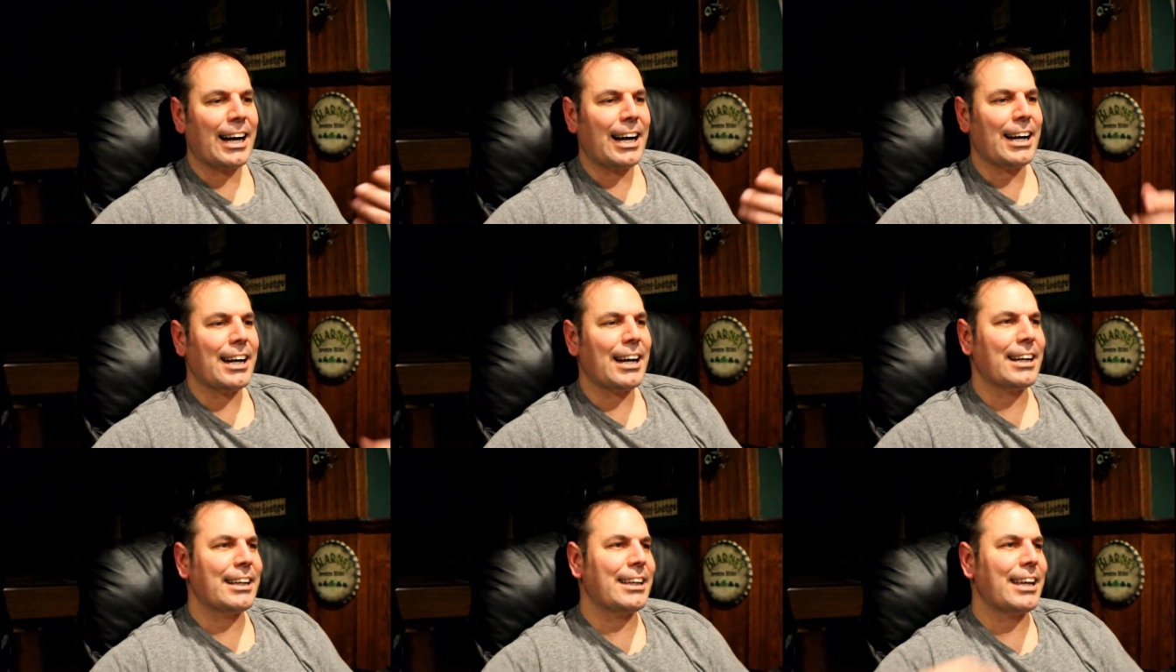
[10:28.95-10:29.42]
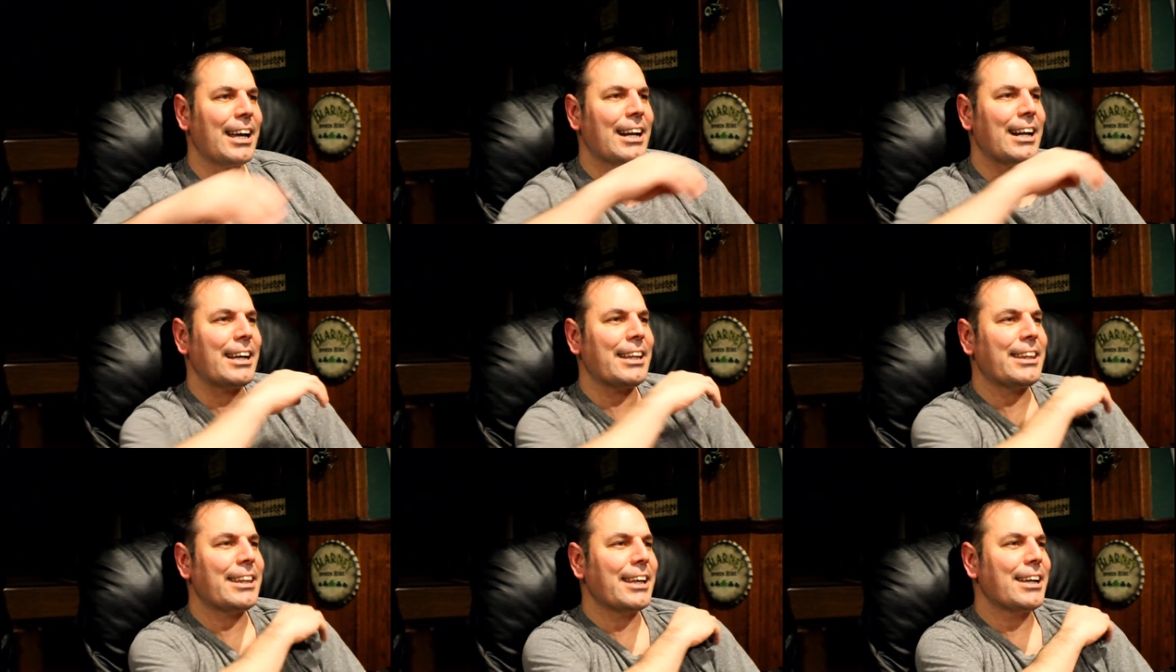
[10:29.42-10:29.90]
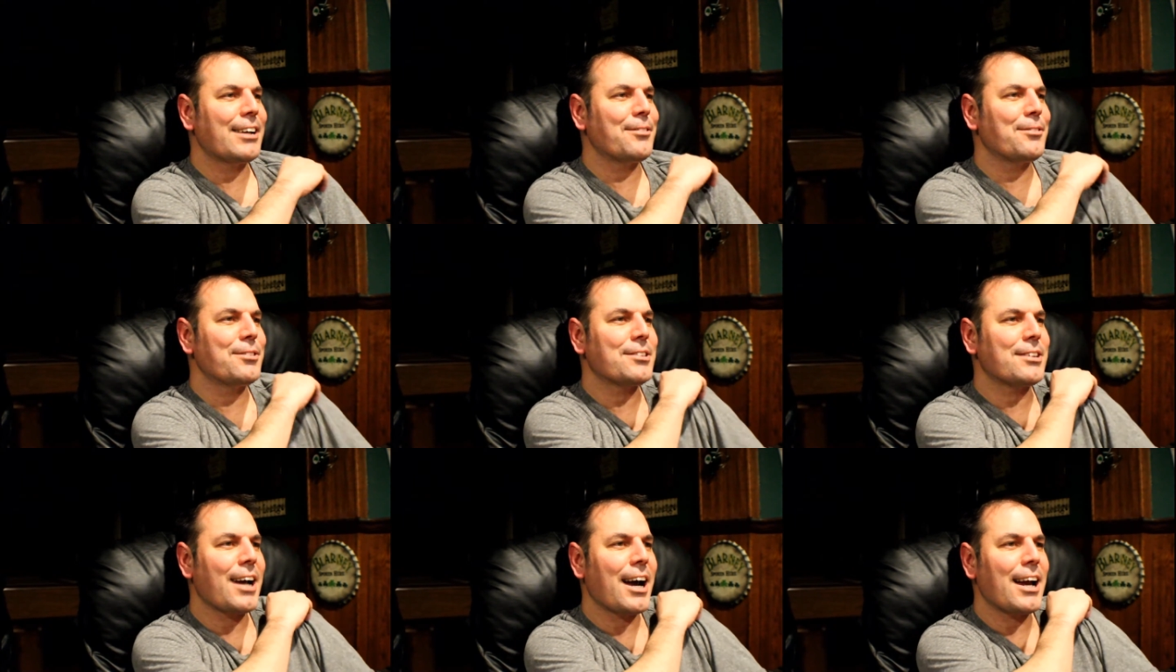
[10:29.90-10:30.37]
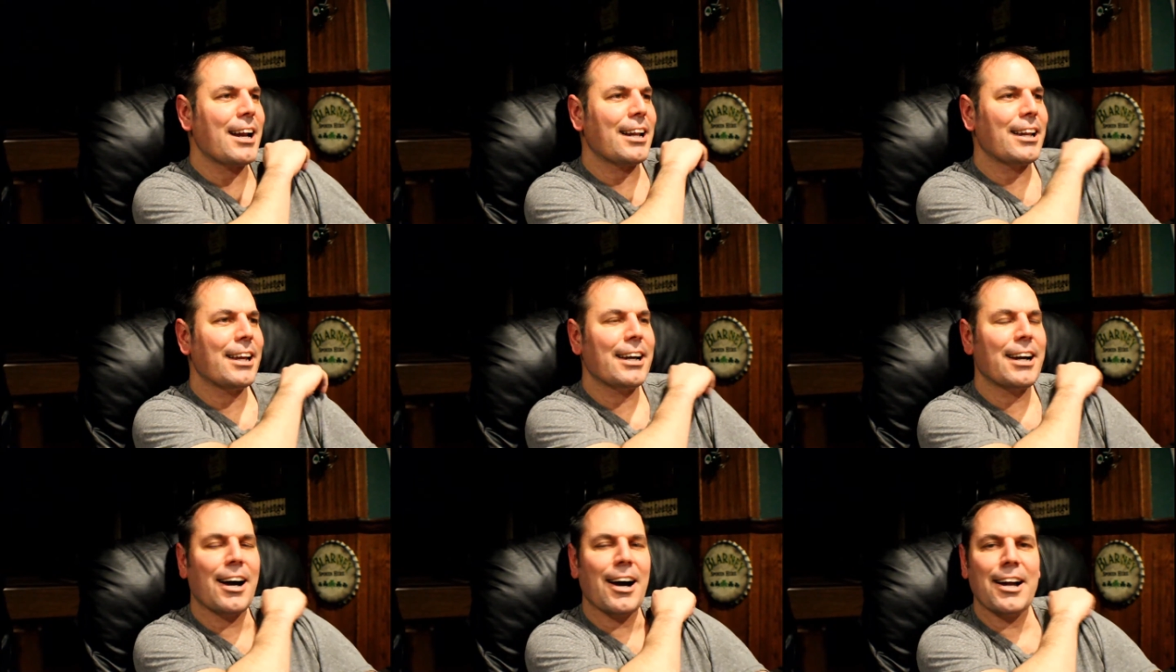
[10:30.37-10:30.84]
I, again, I think it was kind
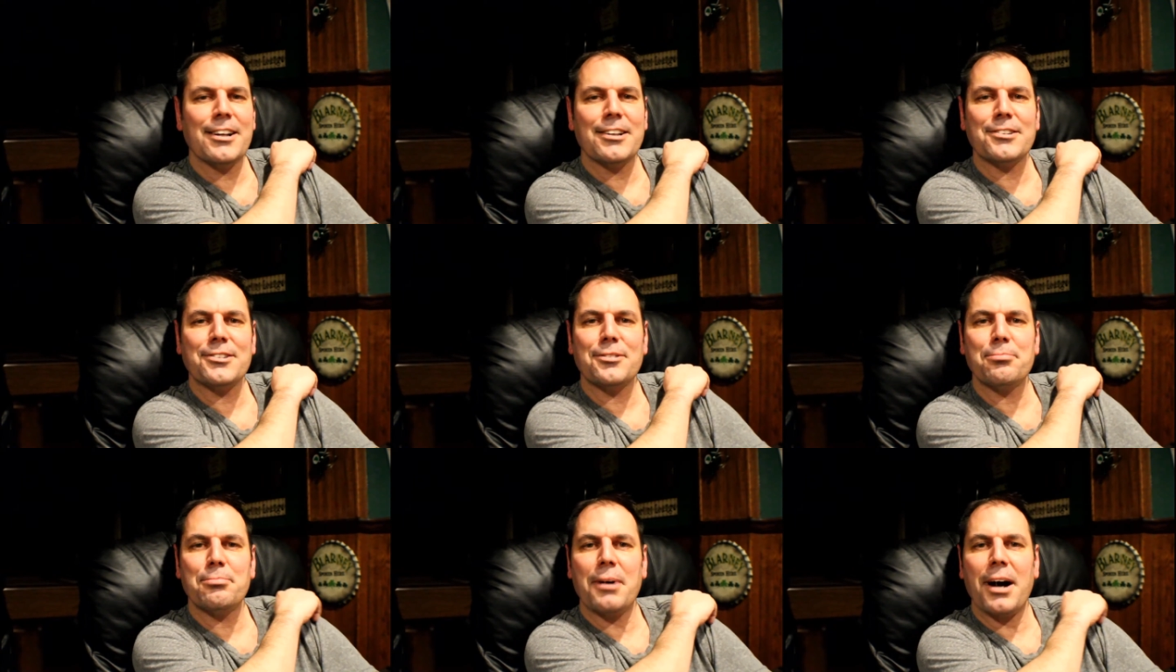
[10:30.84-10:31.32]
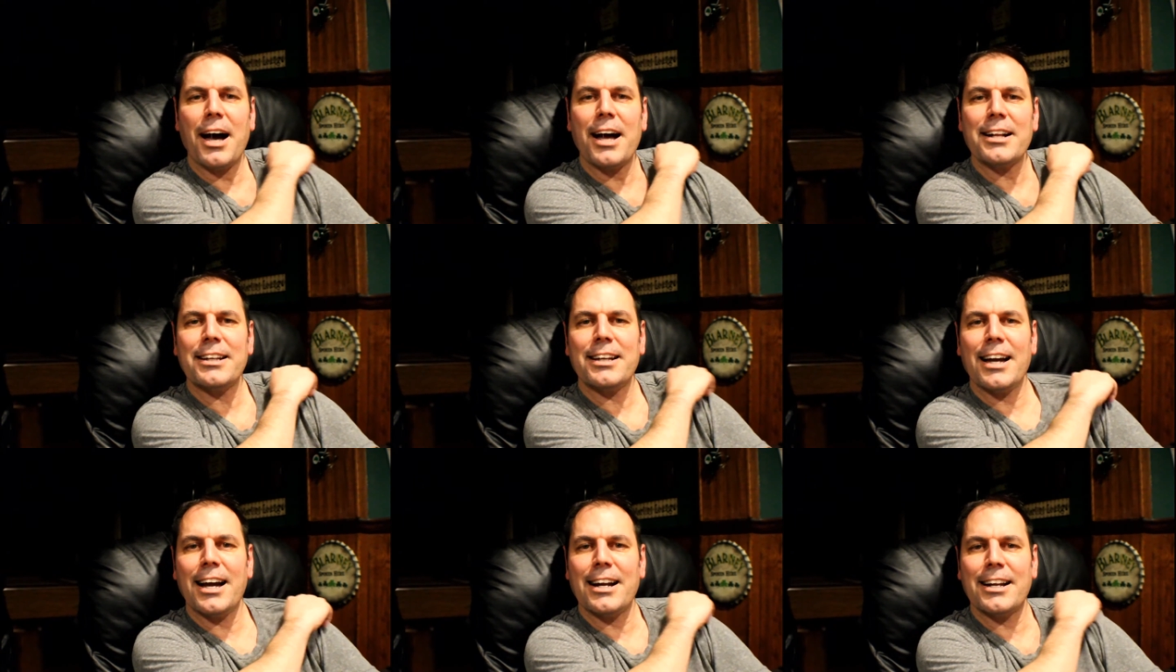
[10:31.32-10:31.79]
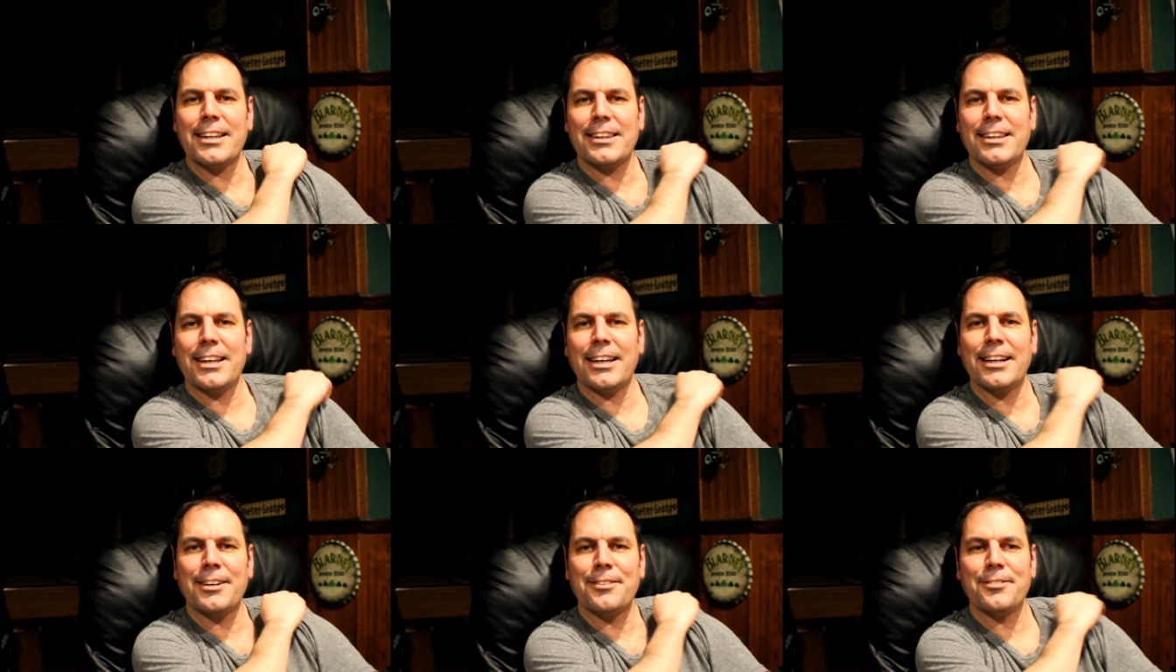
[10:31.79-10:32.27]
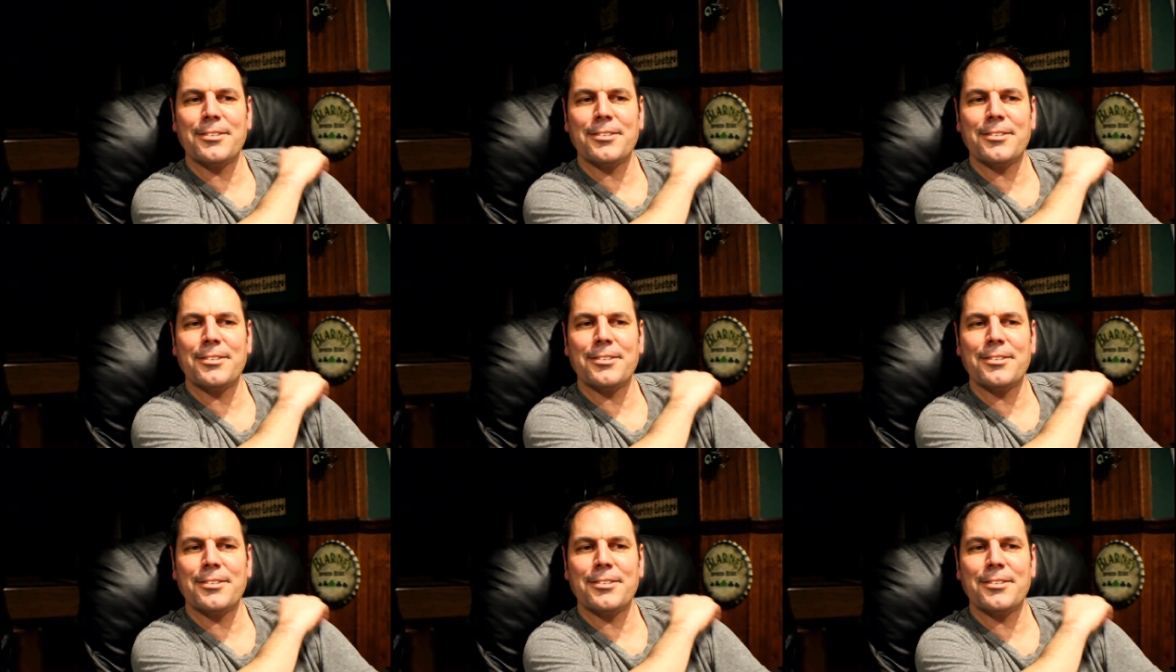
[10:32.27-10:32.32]
of like on the spot kind of thing.